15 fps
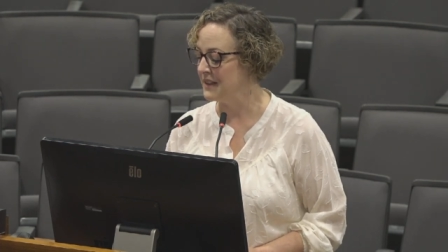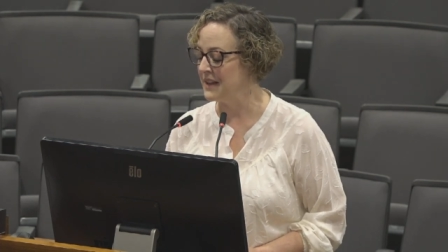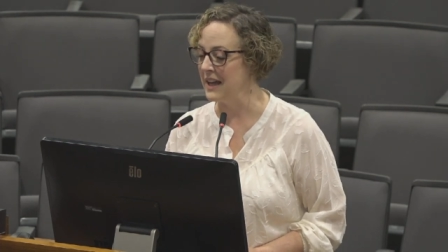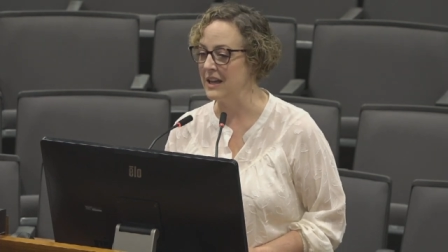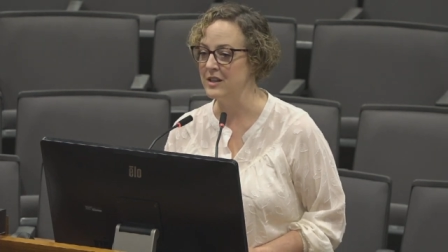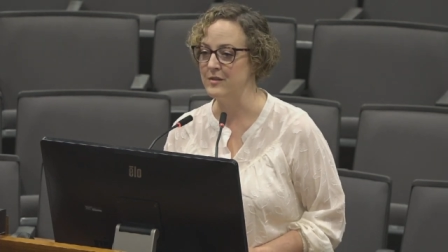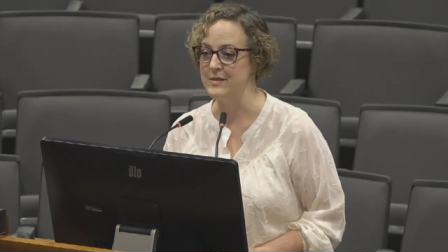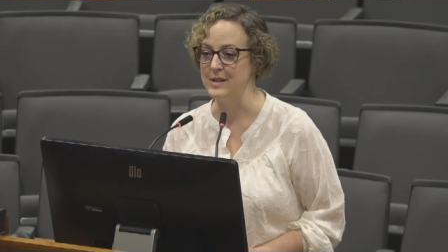
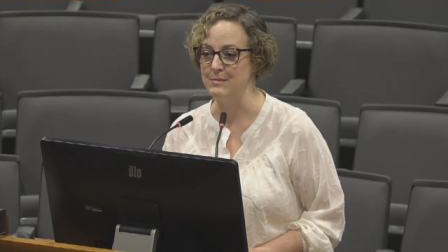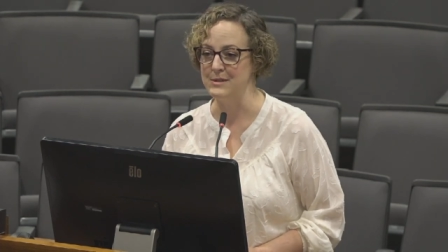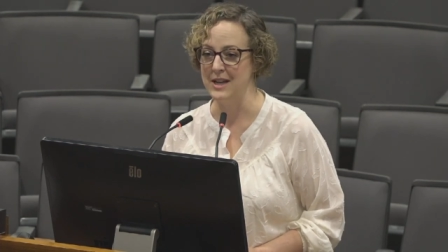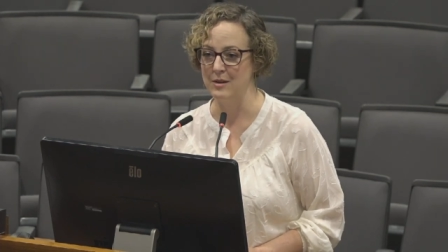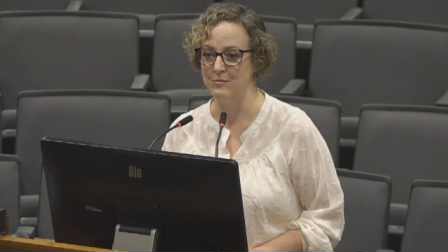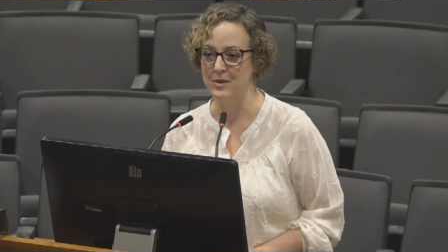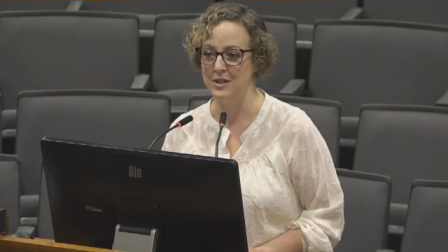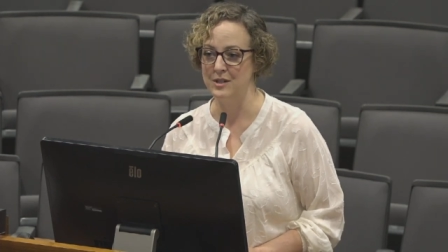the end of
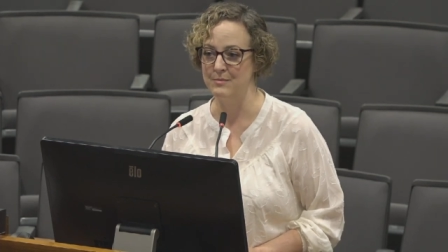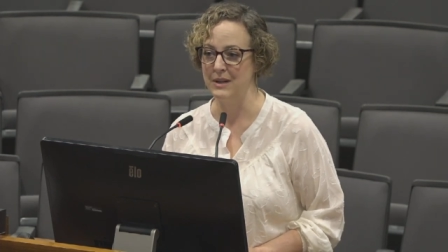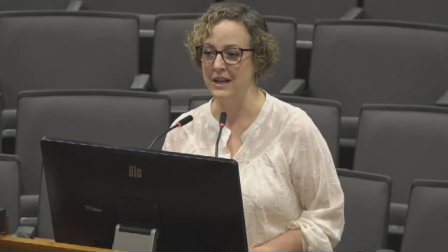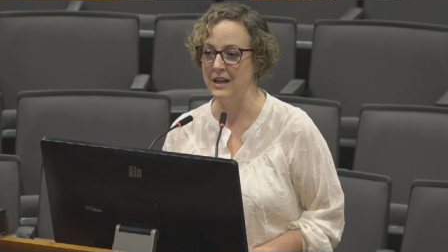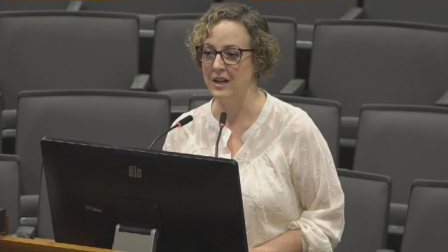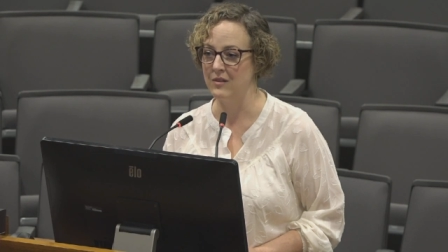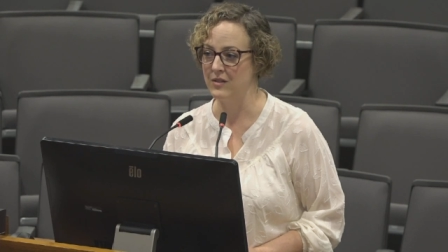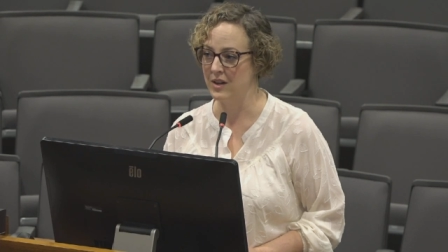September,
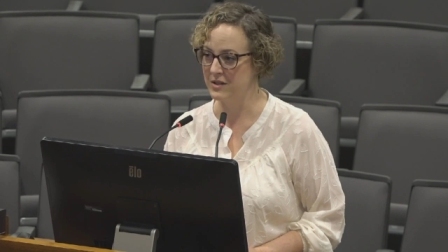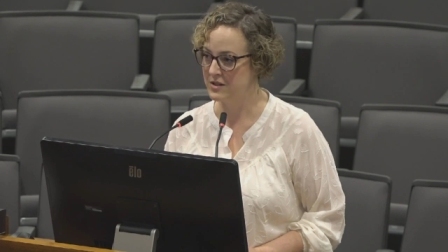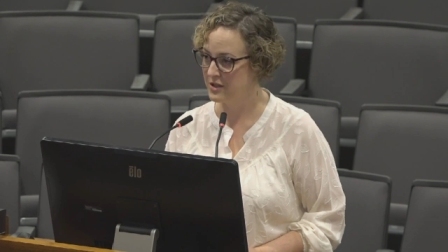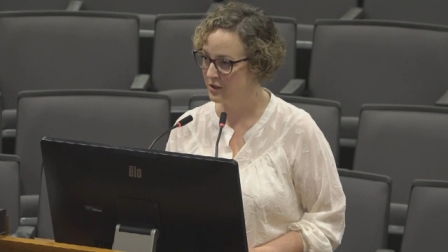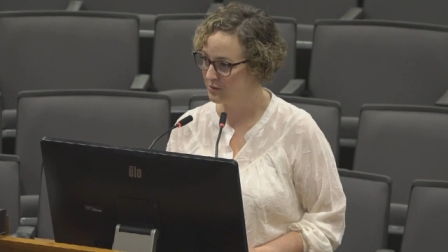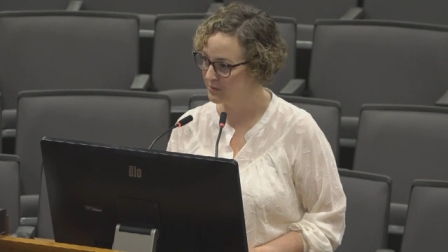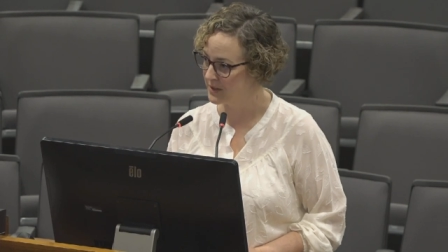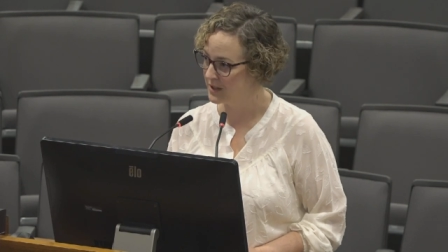beginning of
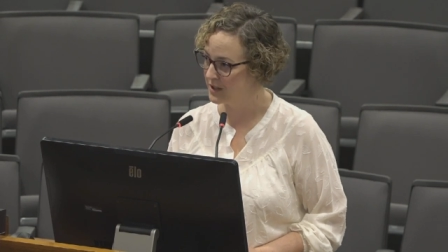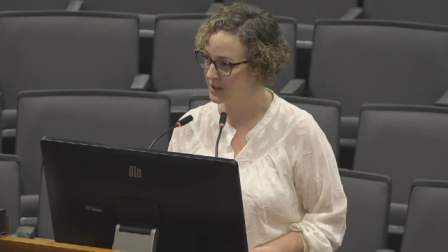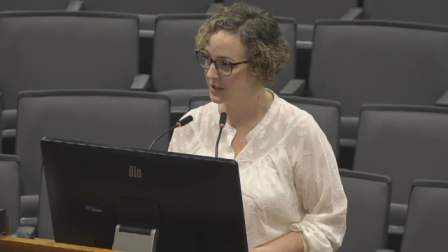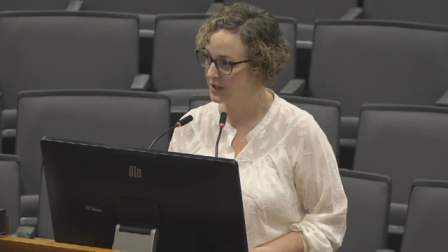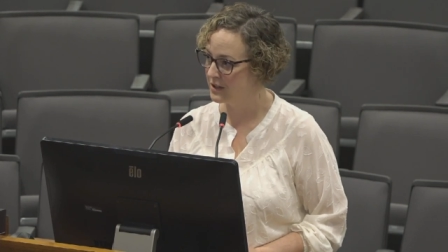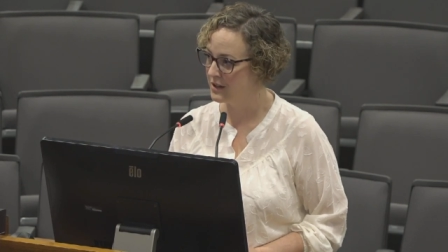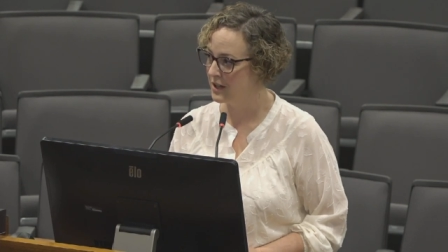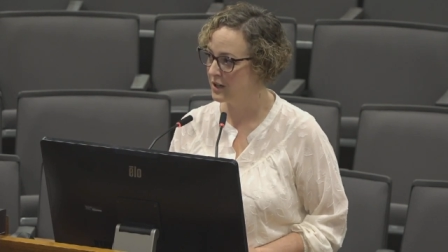
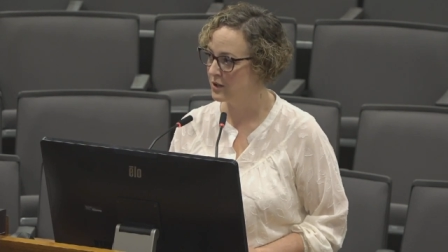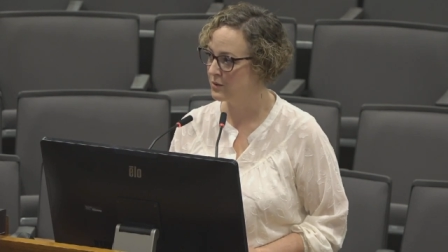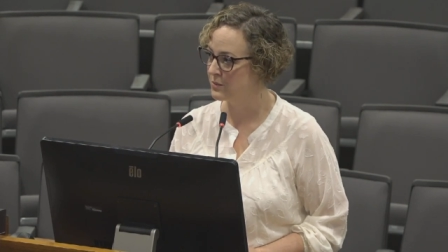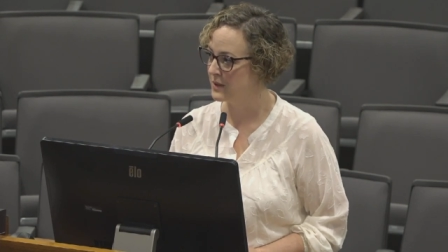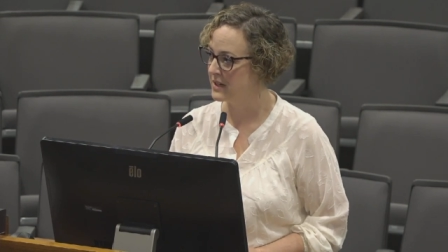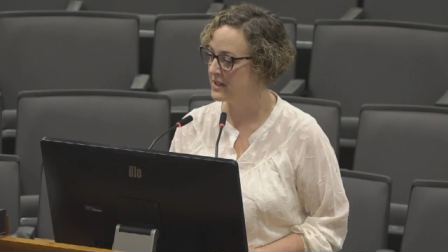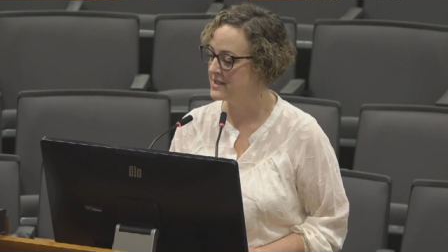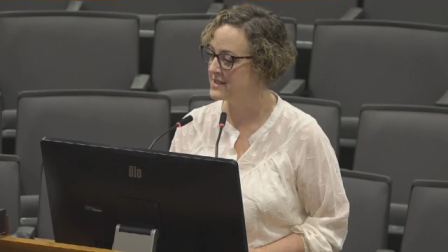October, there
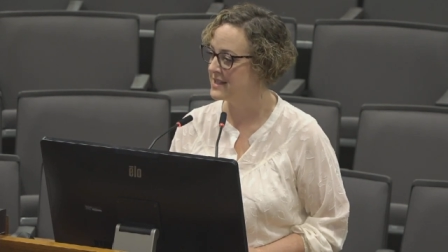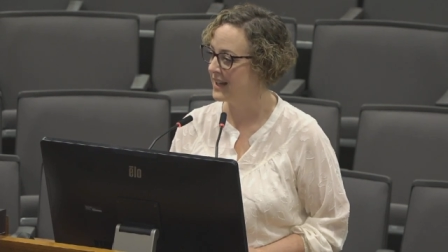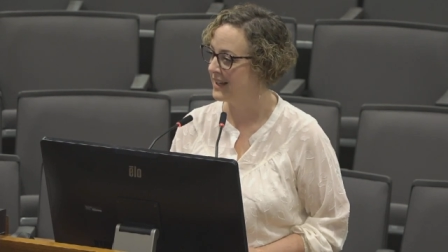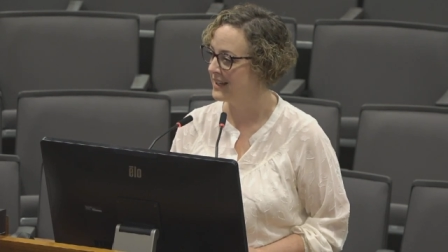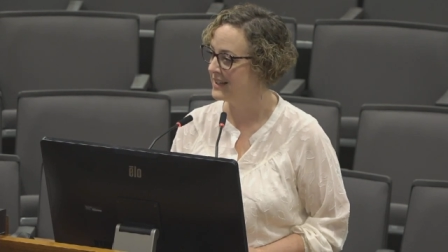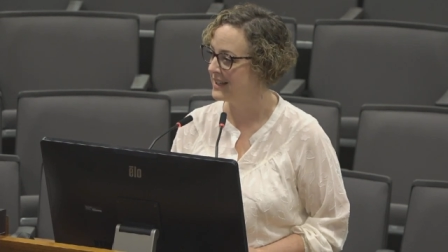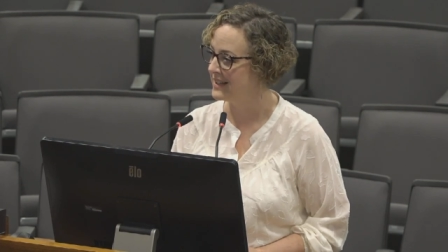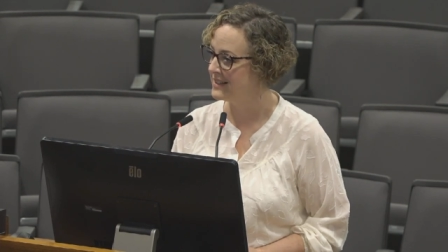was
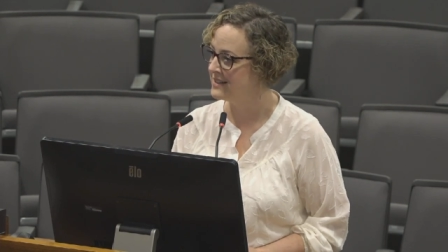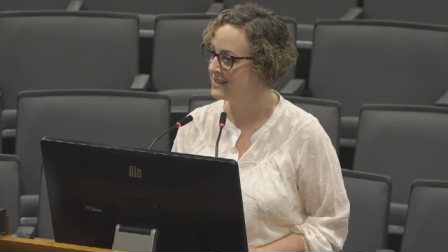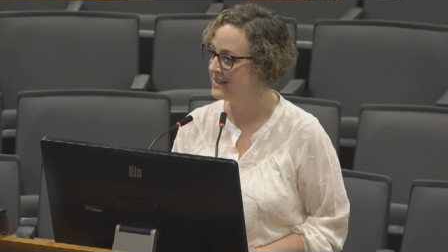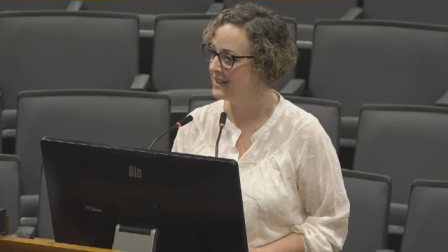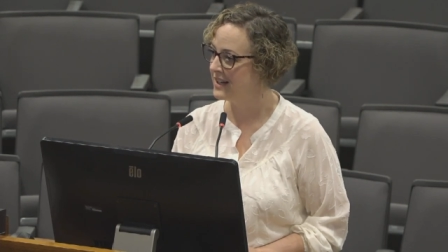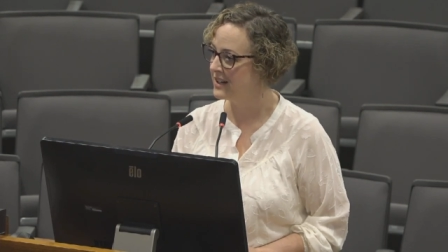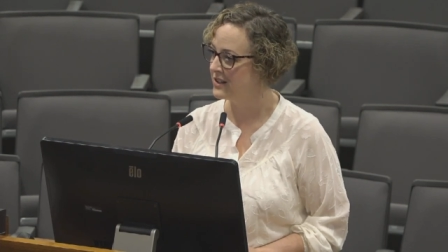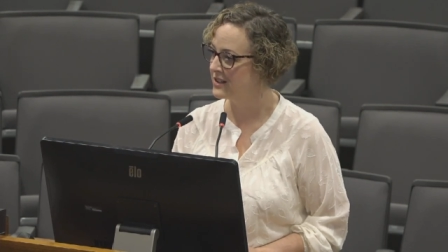a
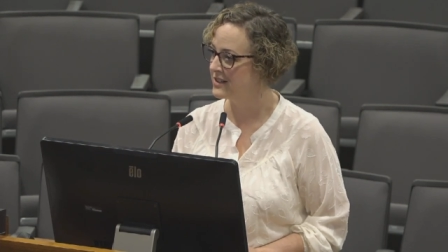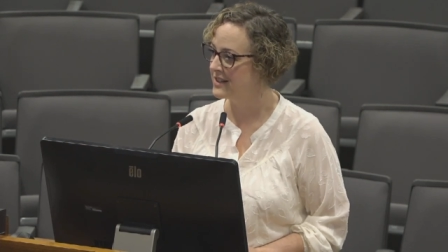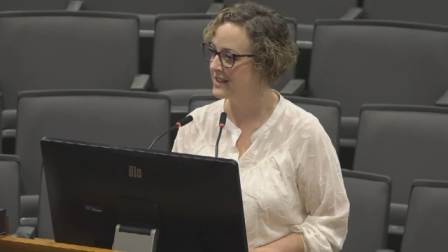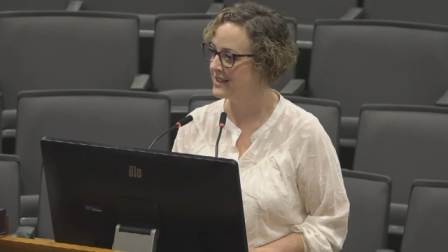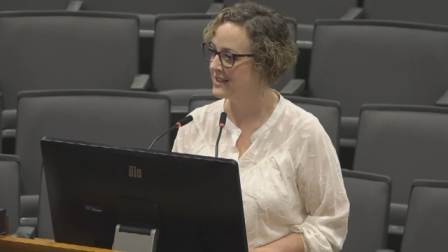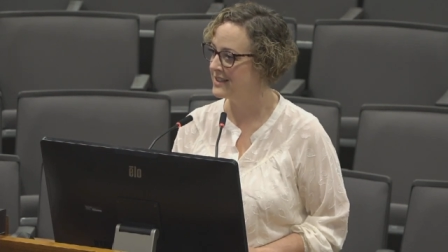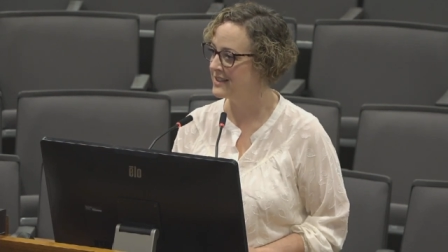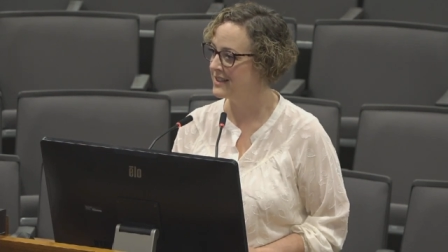kitten here
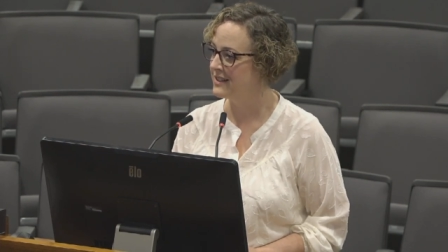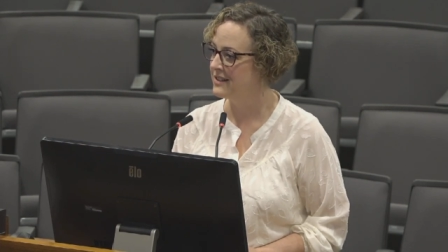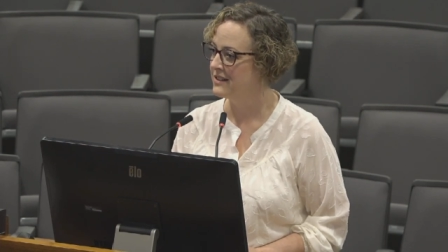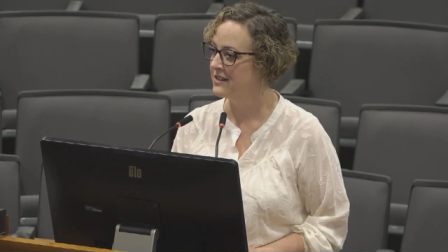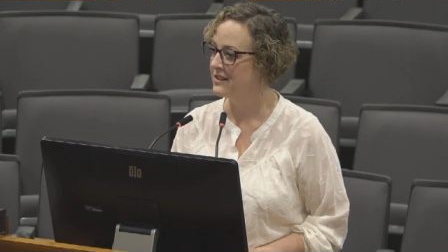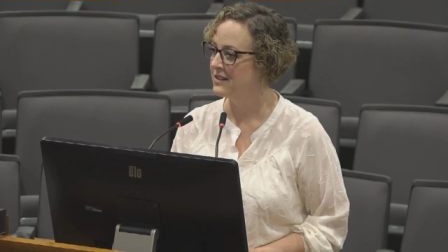in